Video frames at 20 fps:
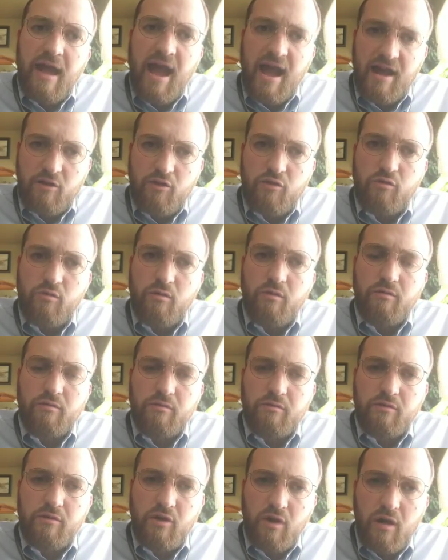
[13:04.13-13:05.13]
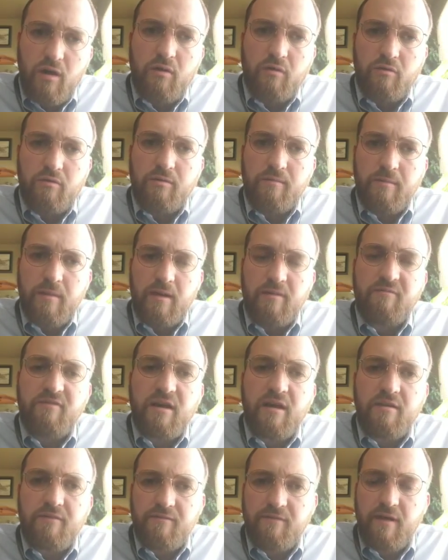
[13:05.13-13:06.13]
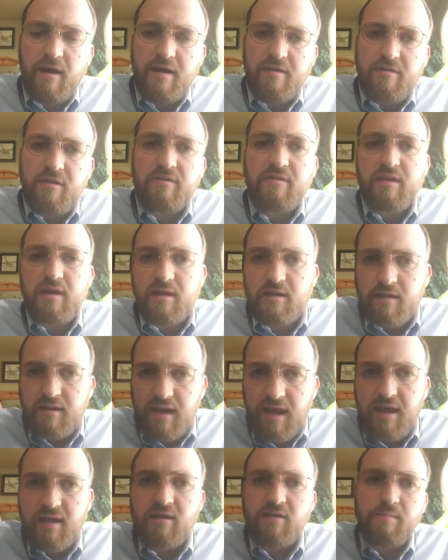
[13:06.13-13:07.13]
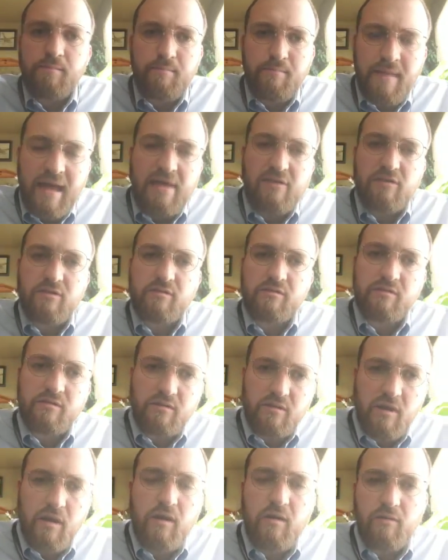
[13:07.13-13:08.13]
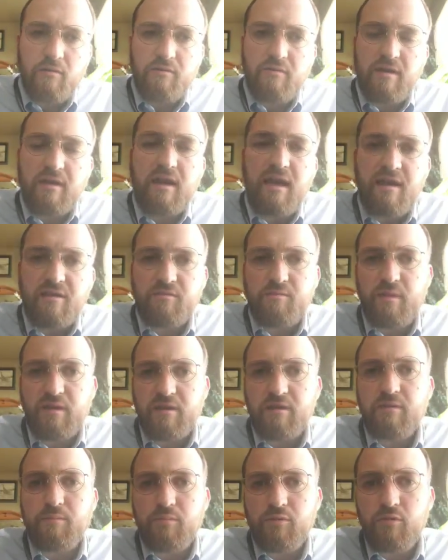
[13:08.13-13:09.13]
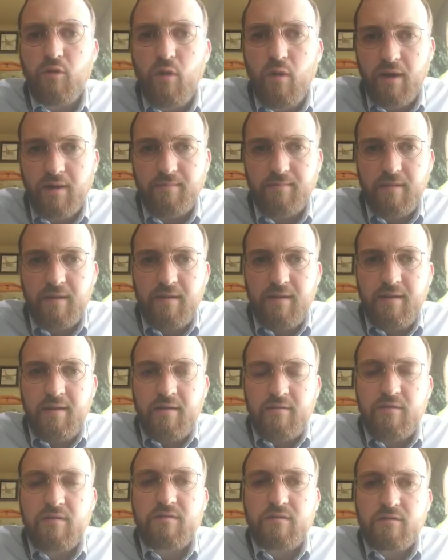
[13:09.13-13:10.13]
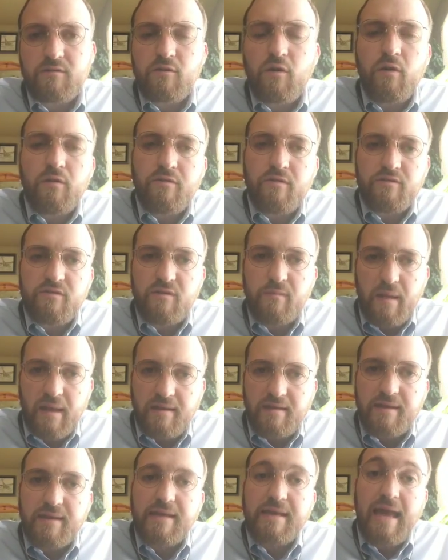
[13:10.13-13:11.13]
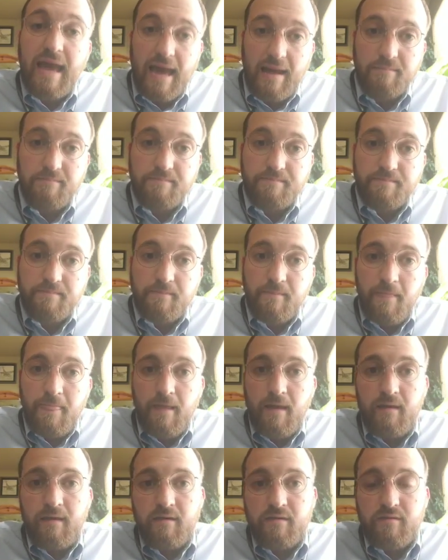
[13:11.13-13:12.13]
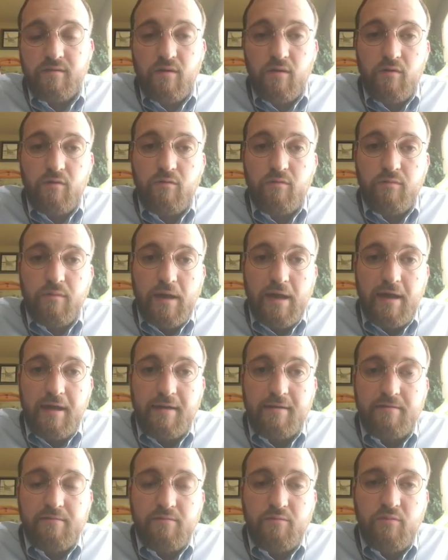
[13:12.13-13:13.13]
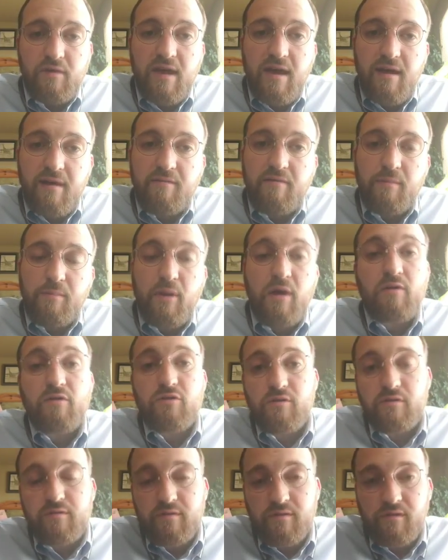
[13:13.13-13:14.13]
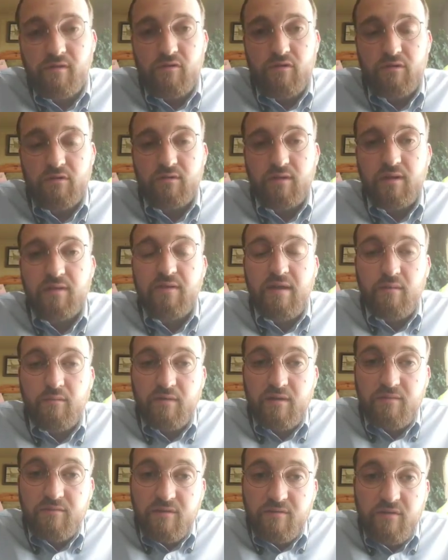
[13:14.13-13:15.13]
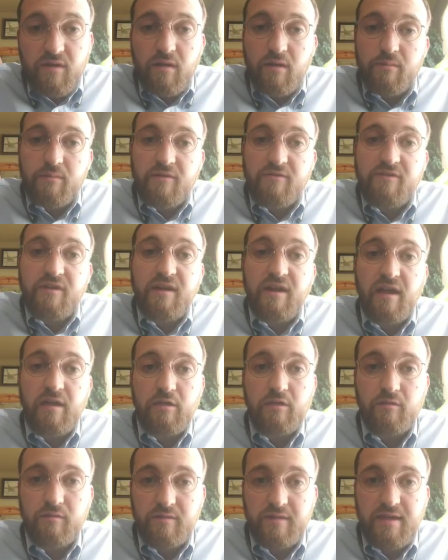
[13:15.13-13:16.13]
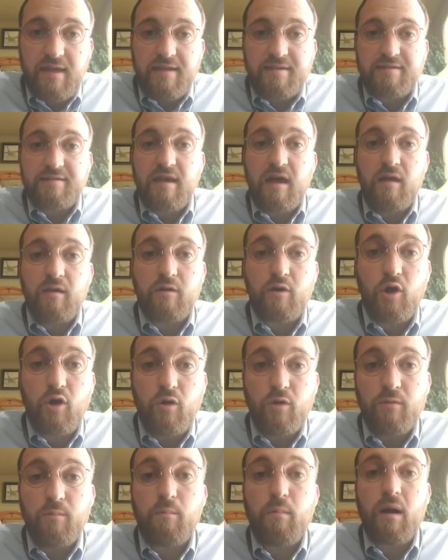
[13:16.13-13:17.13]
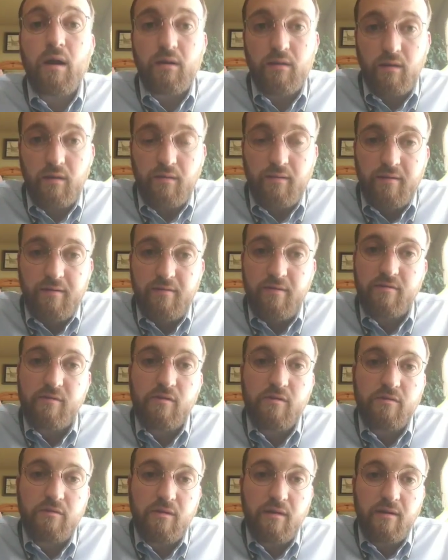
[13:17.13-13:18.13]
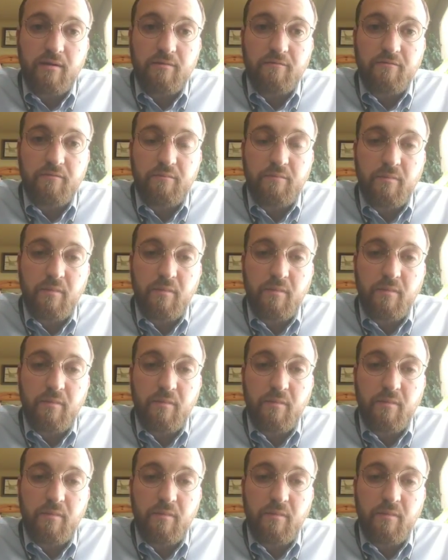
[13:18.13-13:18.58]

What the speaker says: actual code and verify that the intent matches the code that has been deployed? This is called the semantic gap. So we have a partial solution in that we've developed a financial DSL called Marlowe. This is the